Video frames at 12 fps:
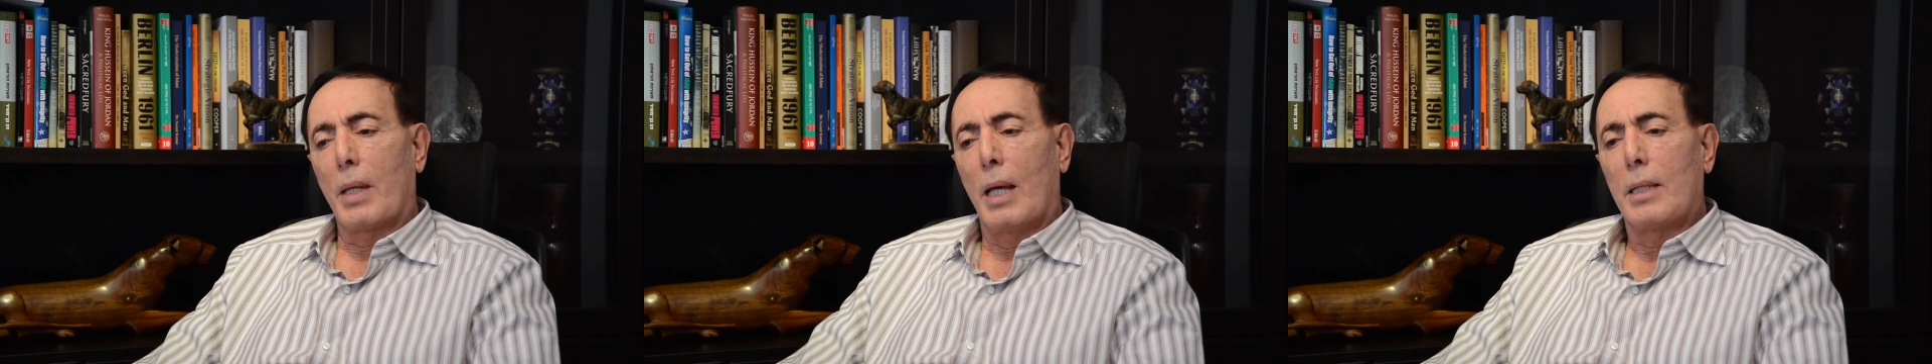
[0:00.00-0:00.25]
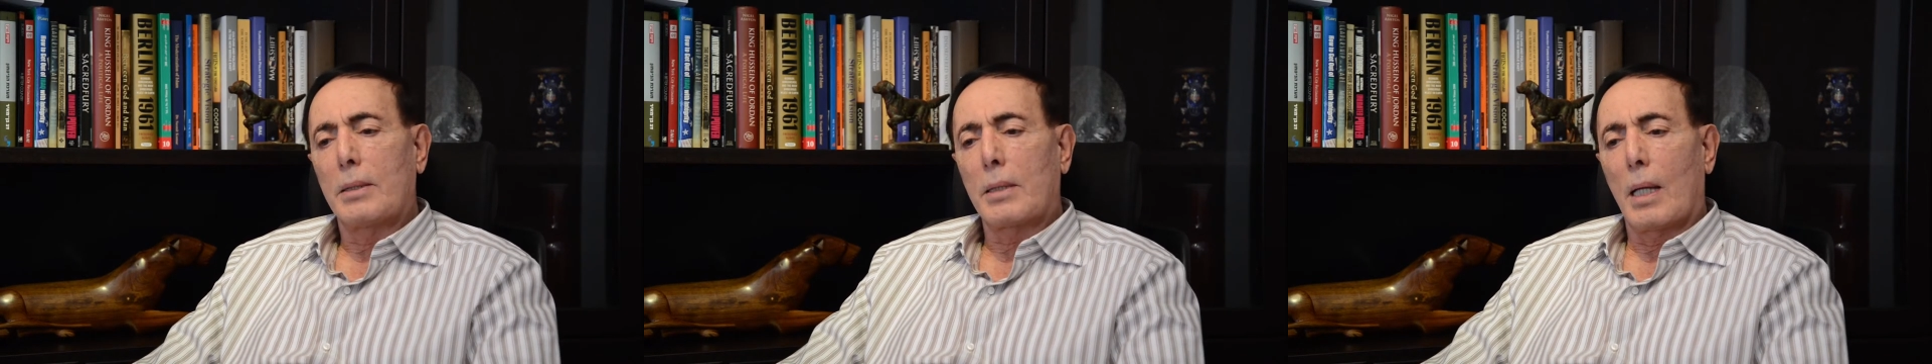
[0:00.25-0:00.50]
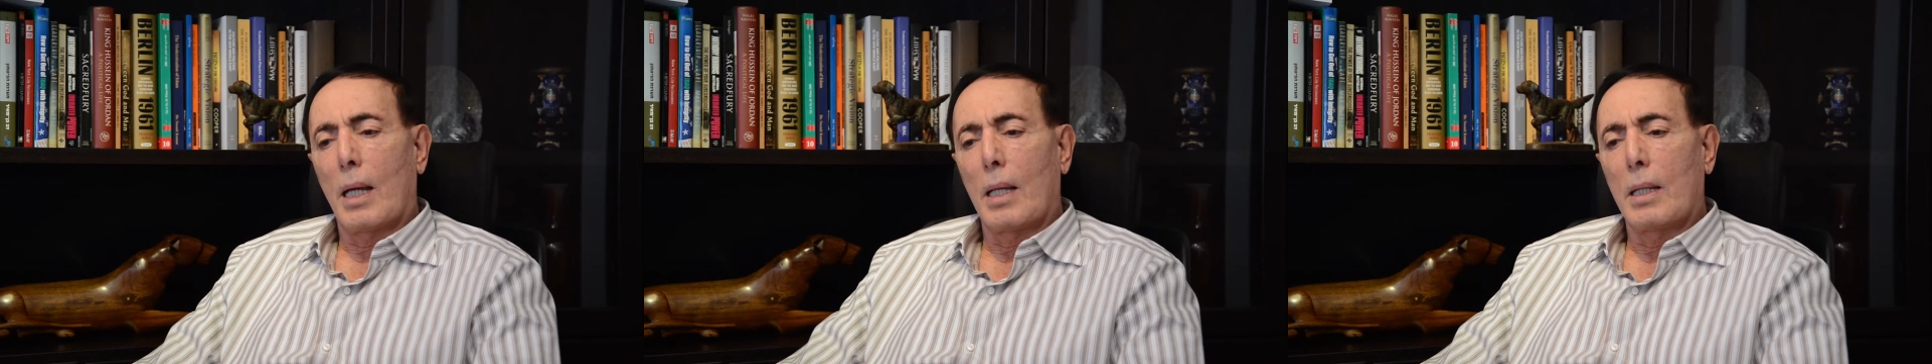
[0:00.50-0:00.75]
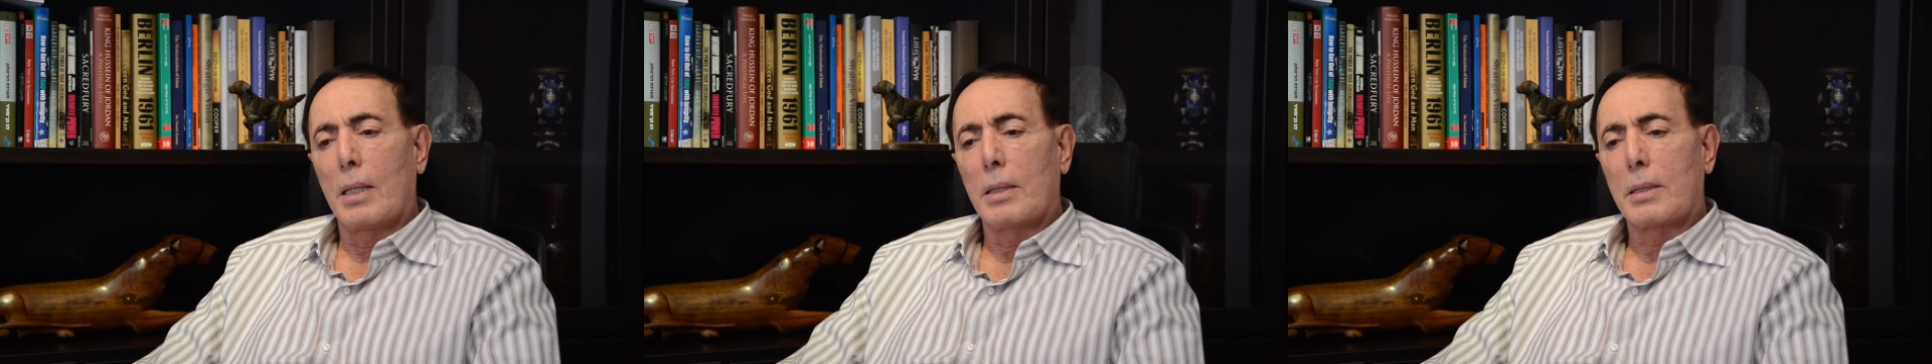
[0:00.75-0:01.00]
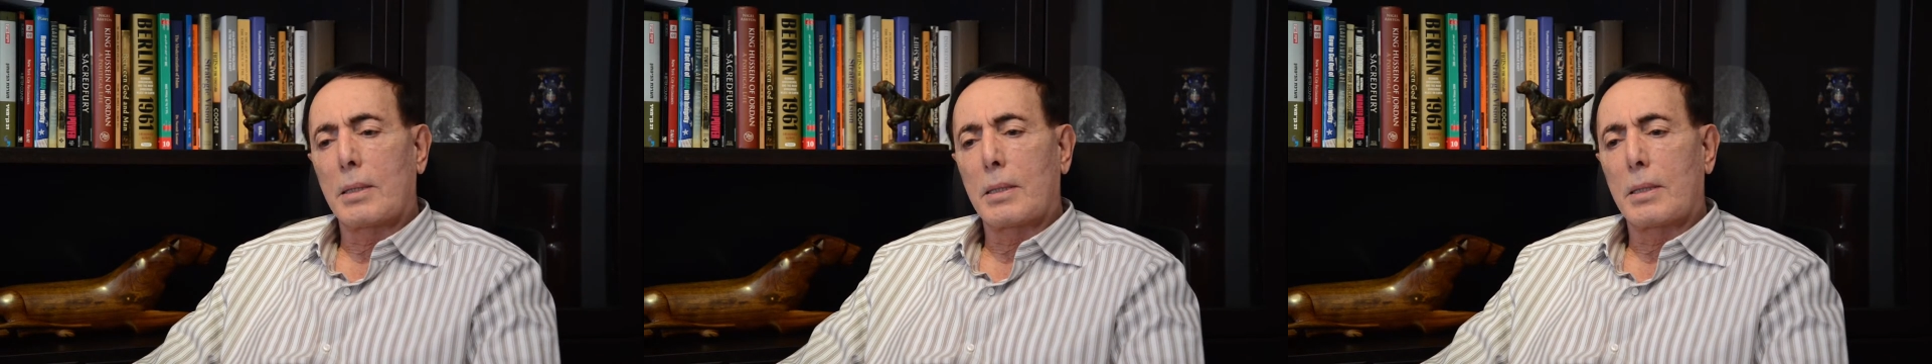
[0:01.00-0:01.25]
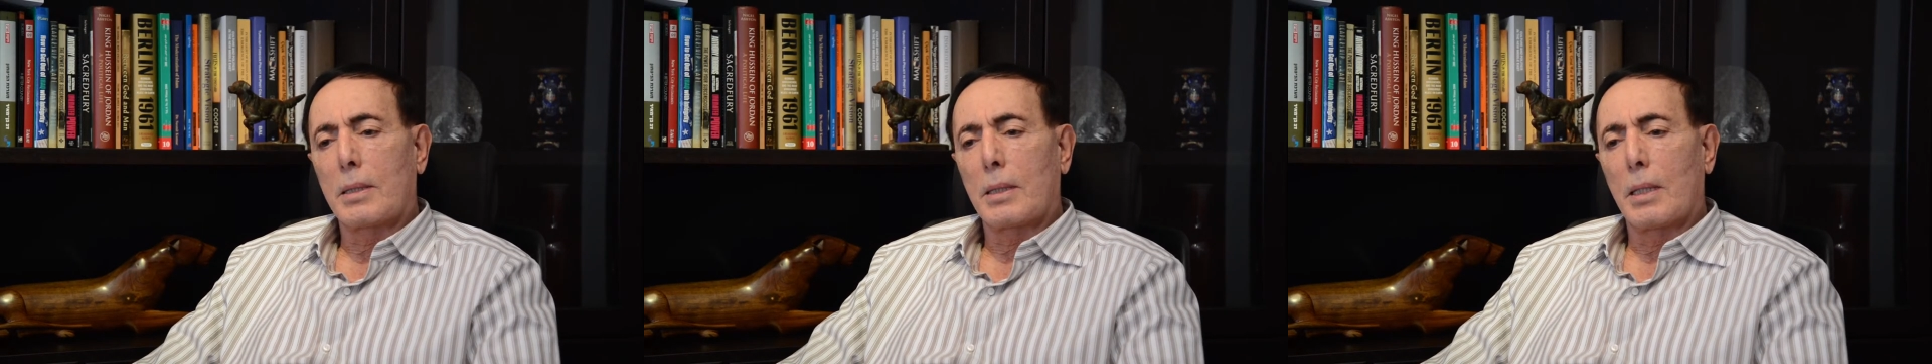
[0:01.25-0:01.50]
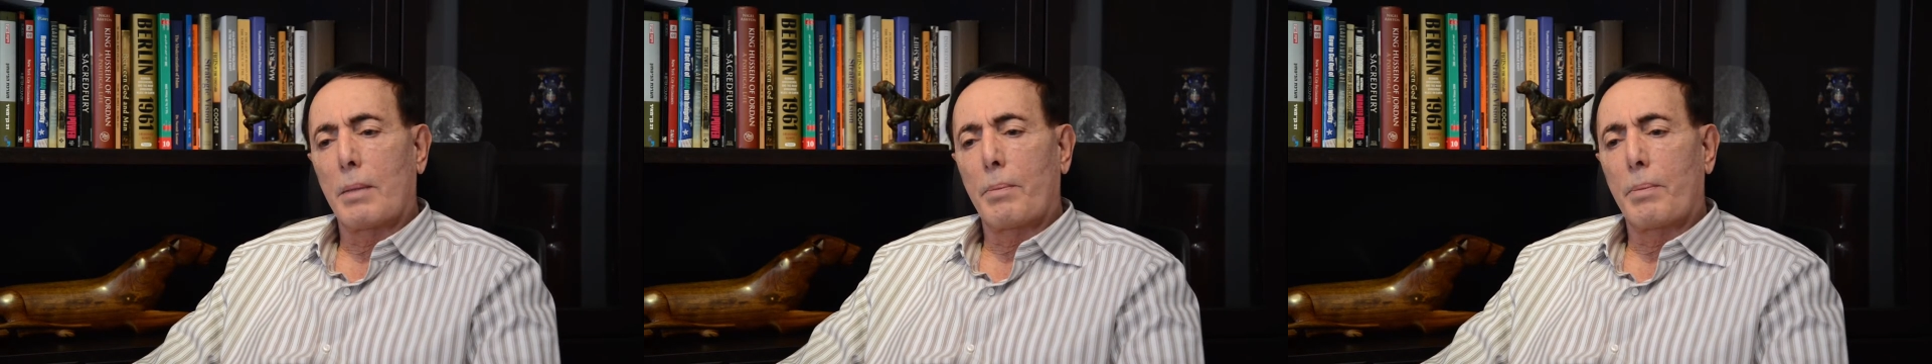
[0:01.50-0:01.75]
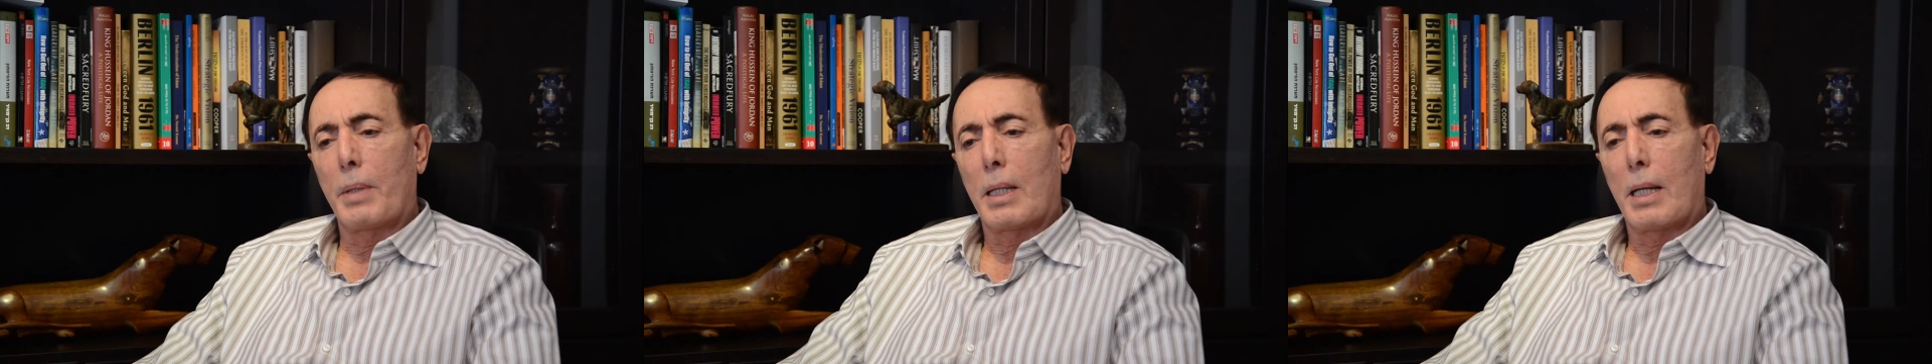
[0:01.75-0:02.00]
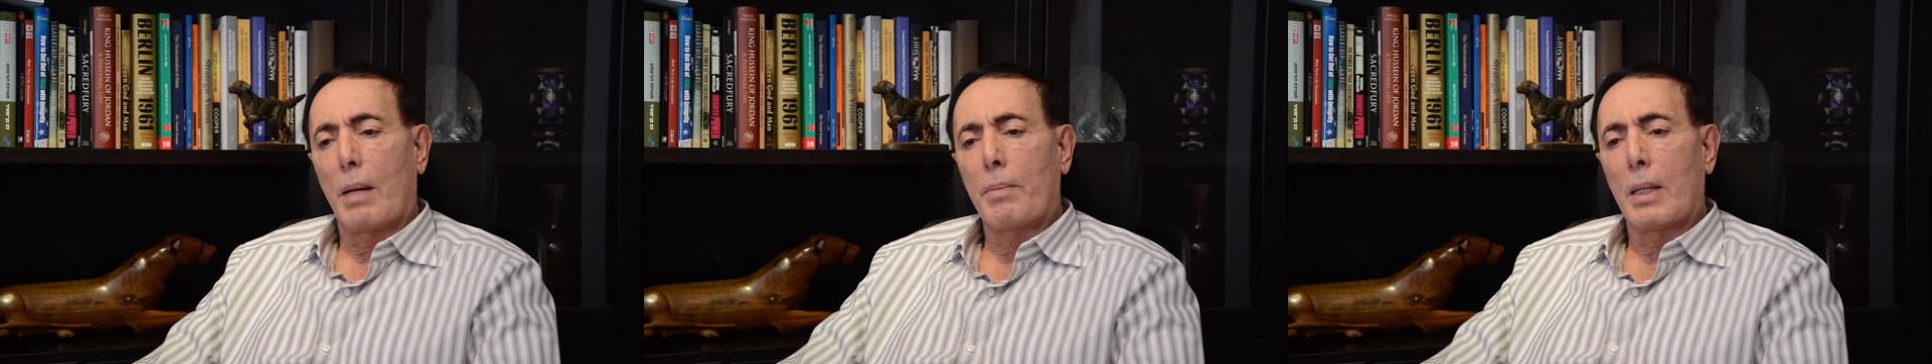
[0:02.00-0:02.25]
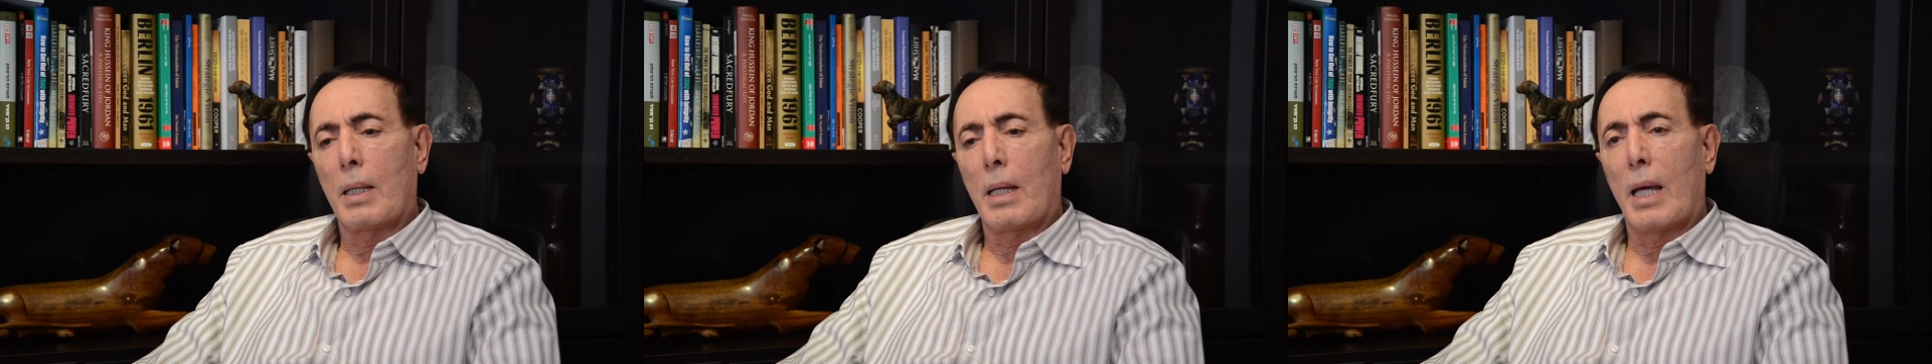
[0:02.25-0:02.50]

Israel is becoming